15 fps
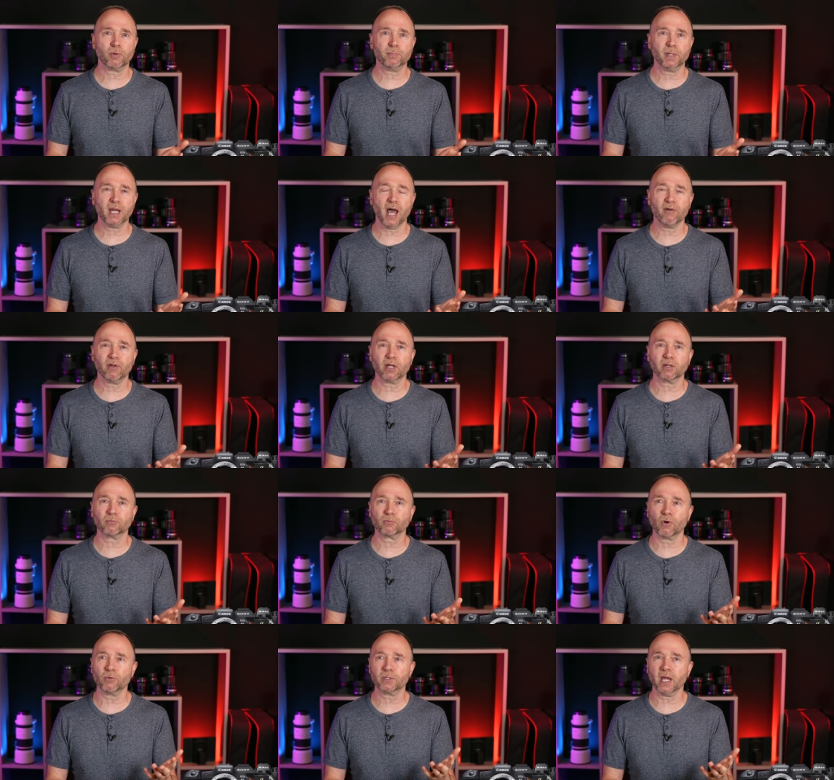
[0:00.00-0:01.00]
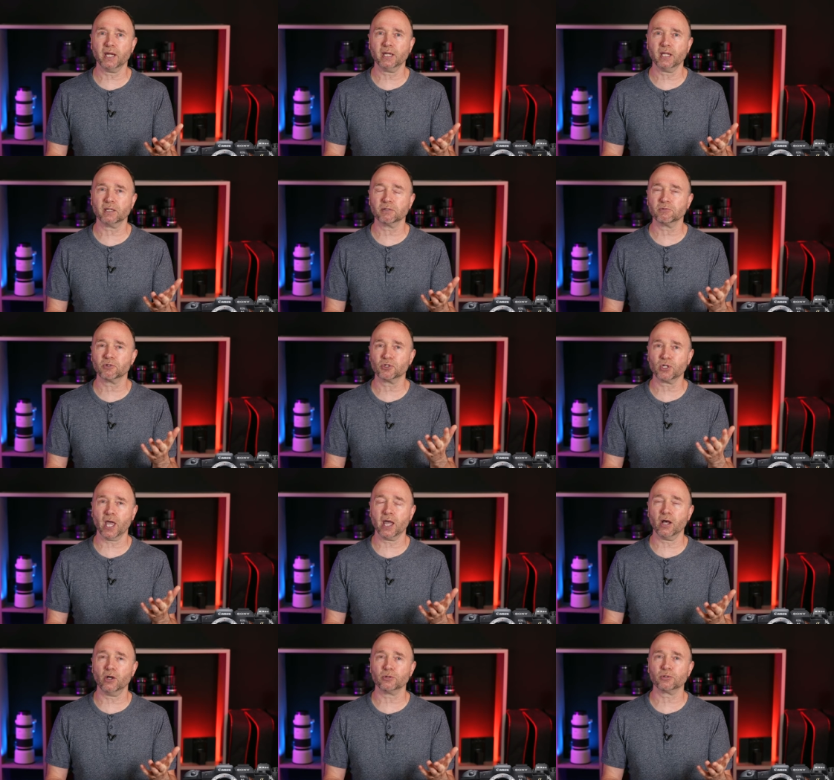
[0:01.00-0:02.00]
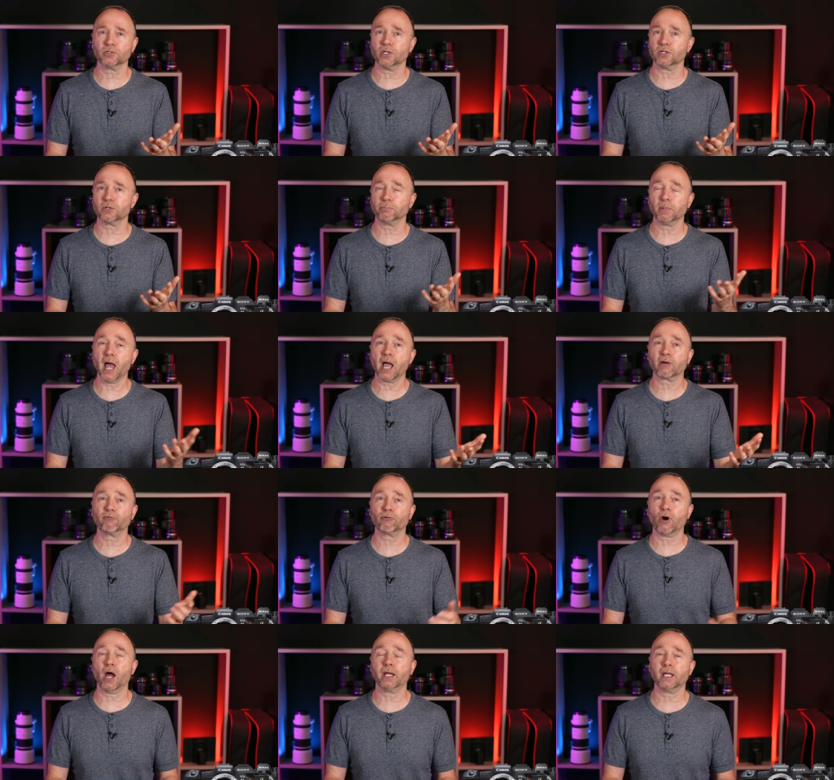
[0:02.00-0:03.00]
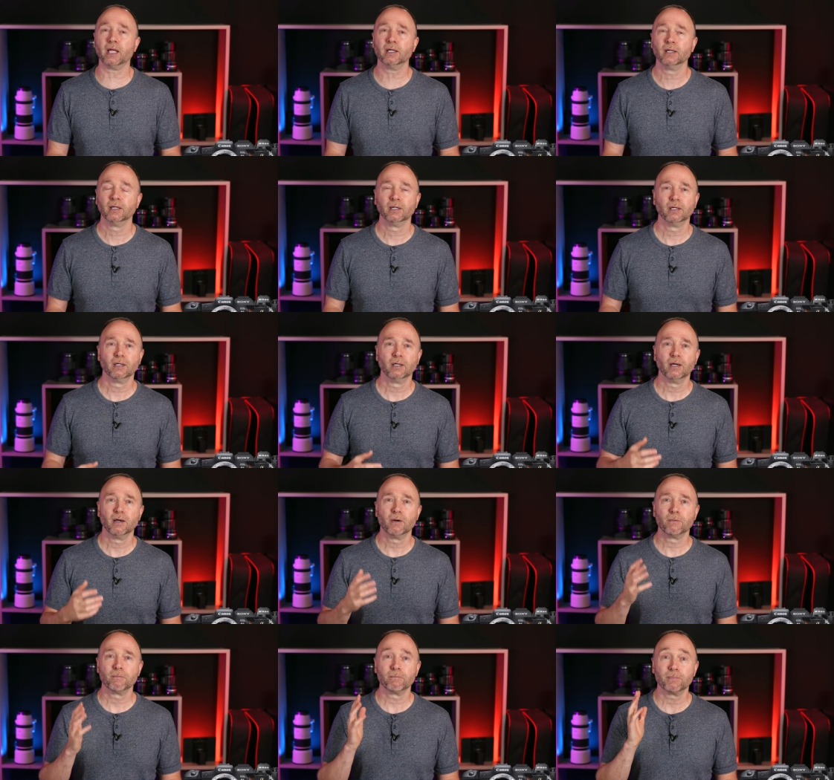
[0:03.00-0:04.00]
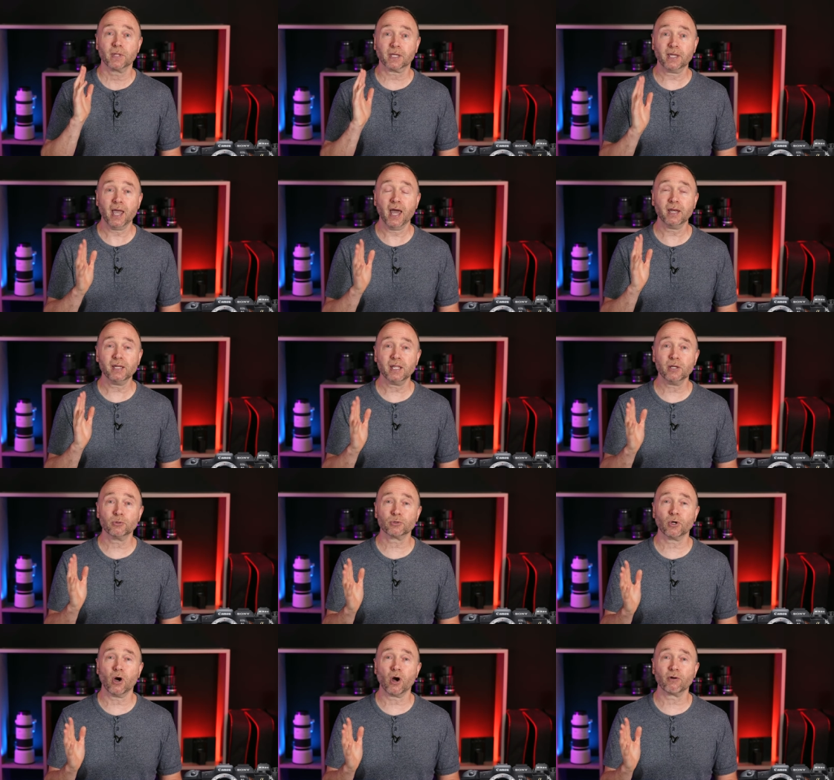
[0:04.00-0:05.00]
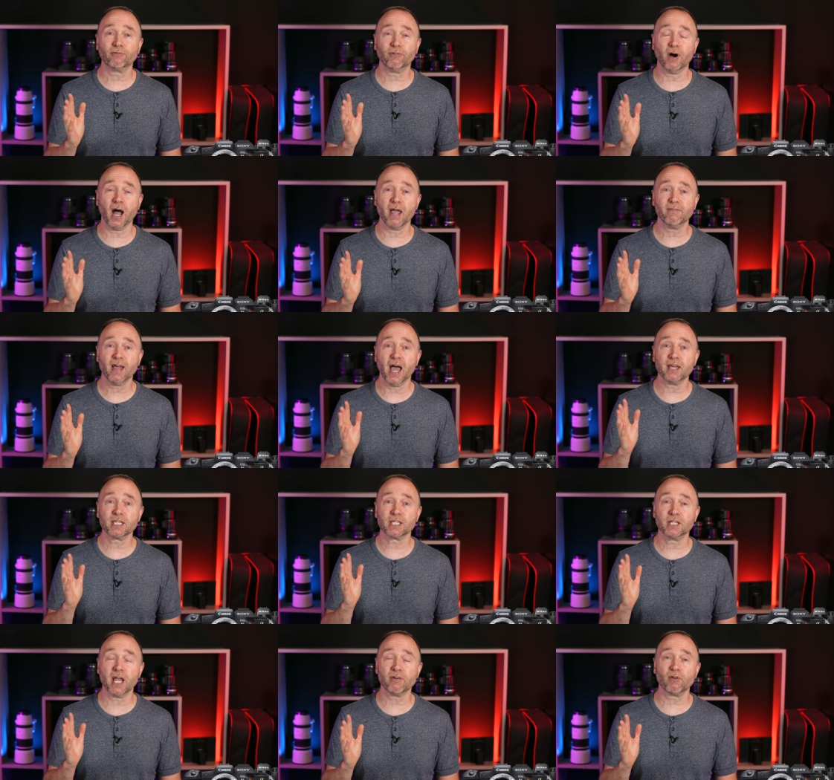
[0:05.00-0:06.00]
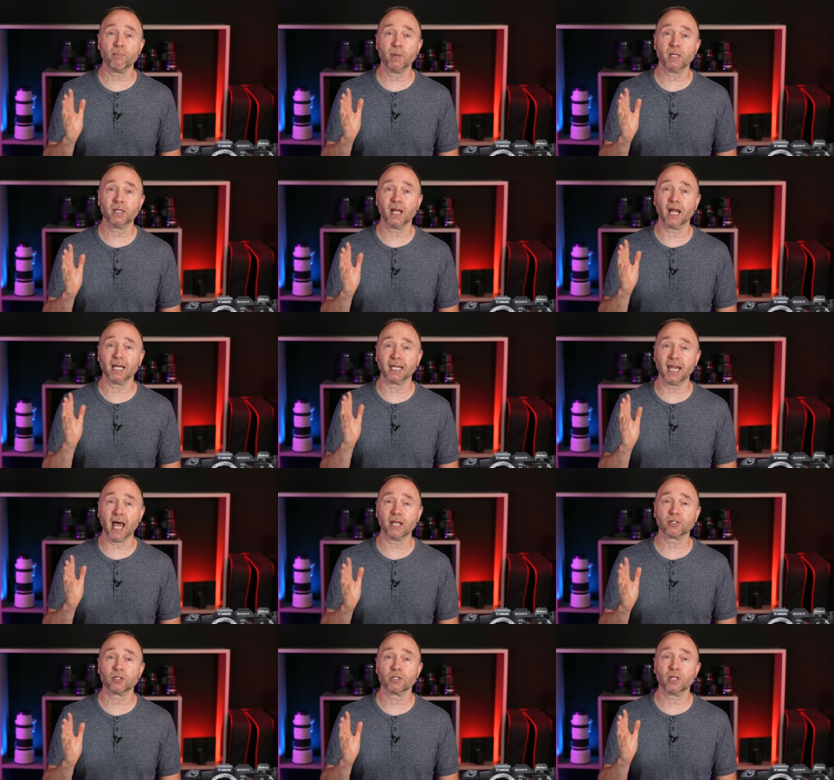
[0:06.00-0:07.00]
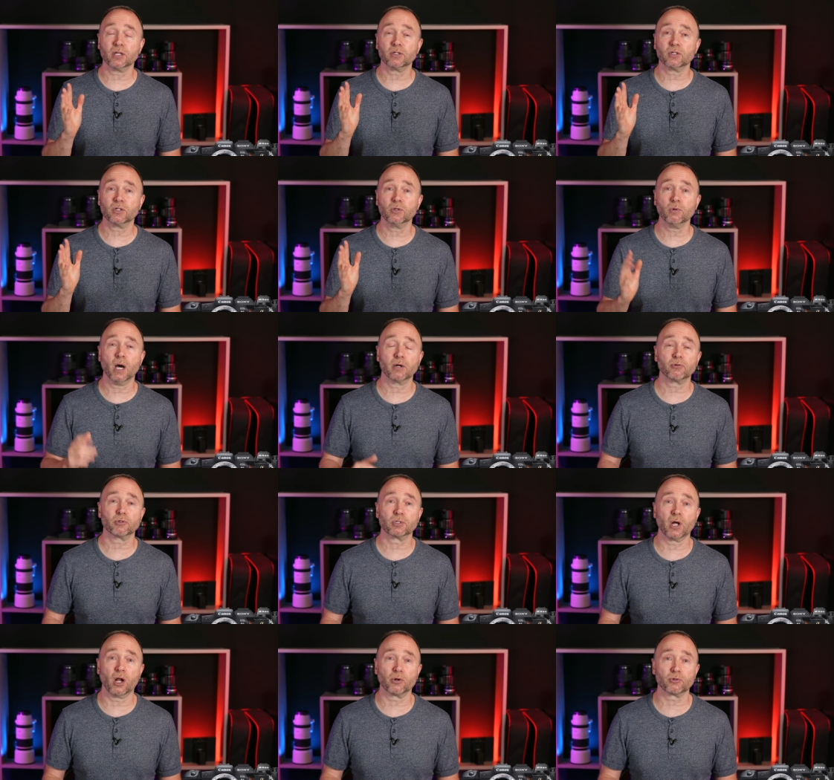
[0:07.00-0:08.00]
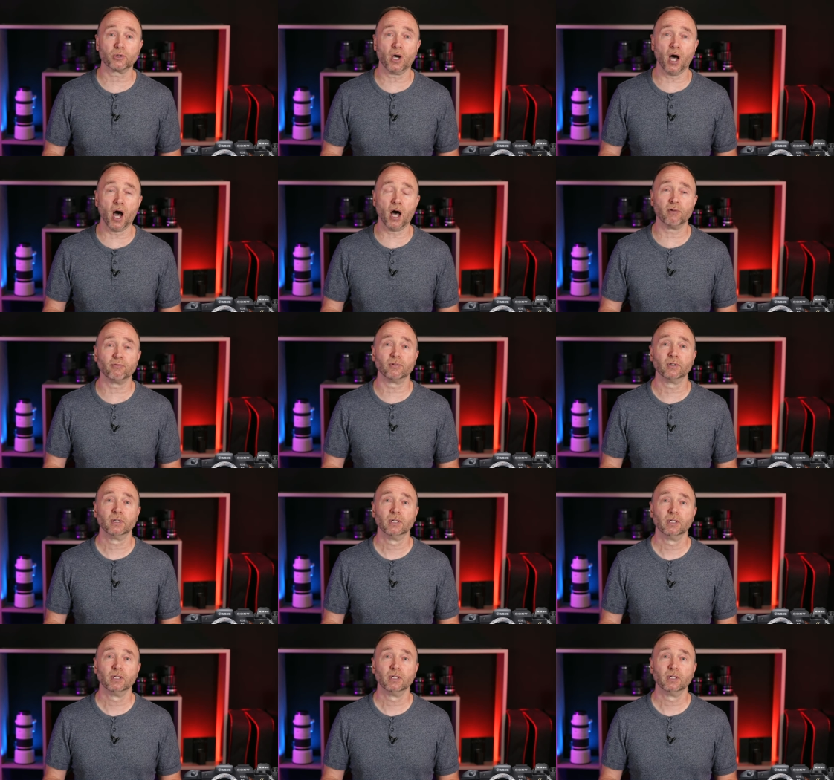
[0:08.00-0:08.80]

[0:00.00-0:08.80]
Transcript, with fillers: we've been having rotating sales since Black Friday. The Canon E O S R five has never been less than two hundred dollars off.